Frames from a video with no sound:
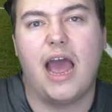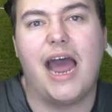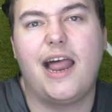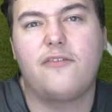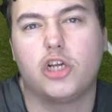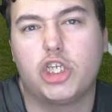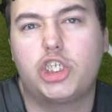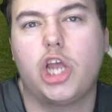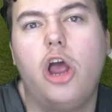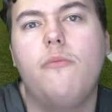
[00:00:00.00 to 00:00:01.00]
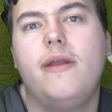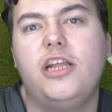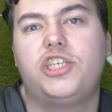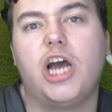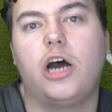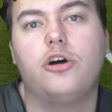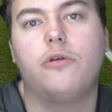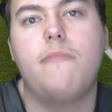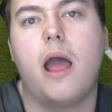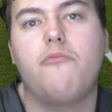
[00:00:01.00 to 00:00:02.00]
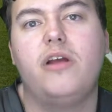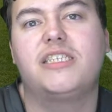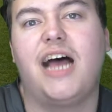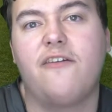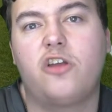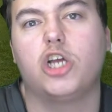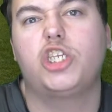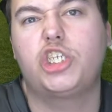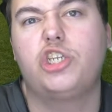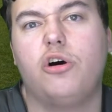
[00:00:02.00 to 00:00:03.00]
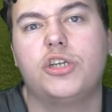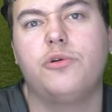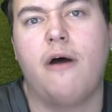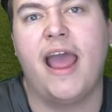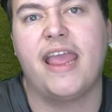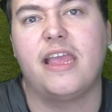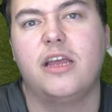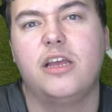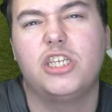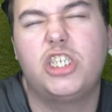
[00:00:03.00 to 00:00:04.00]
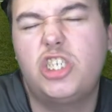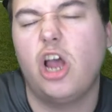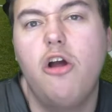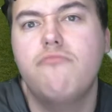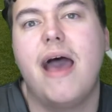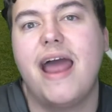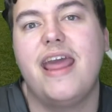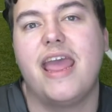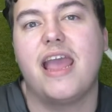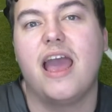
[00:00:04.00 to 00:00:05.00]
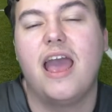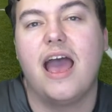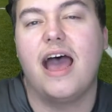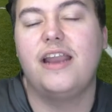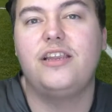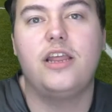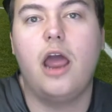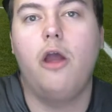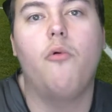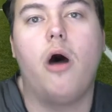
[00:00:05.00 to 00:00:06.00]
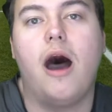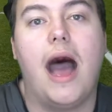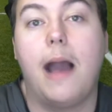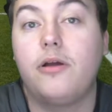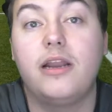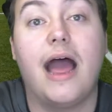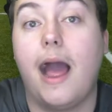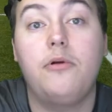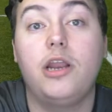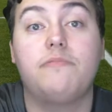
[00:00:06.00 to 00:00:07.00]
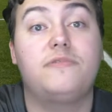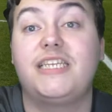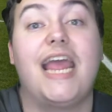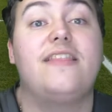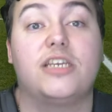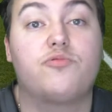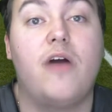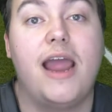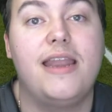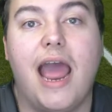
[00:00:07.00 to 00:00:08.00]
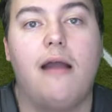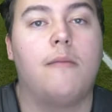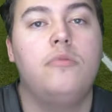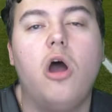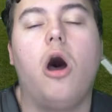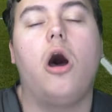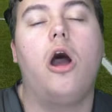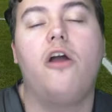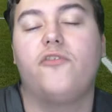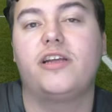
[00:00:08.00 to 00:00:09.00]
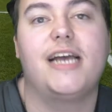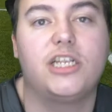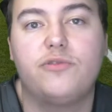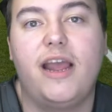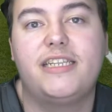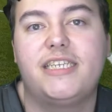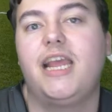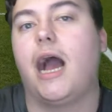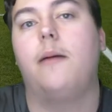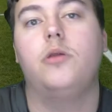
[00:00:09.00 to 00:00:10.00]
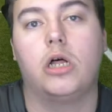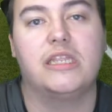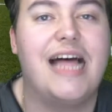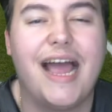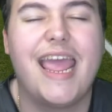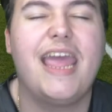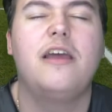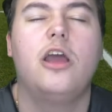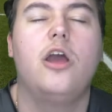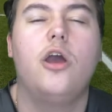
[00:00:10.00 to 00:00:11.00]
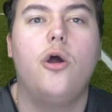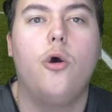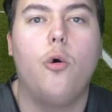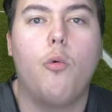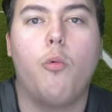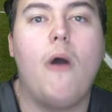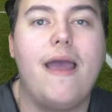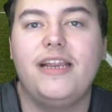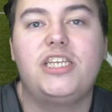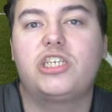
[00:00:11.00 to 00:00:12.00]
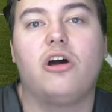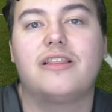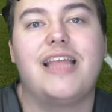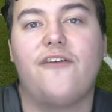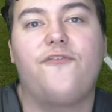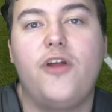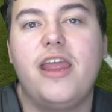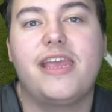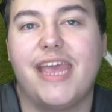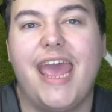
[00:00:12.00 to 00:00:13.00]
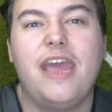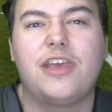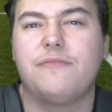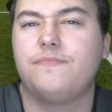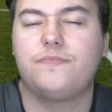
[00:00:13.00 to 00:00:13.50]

And I've got so many childhood memories that I've got stored away. So many. And you know what? I'm gonna say this right now, and I'm not over-exaggerating, I'm not lying. When he scored that free kick,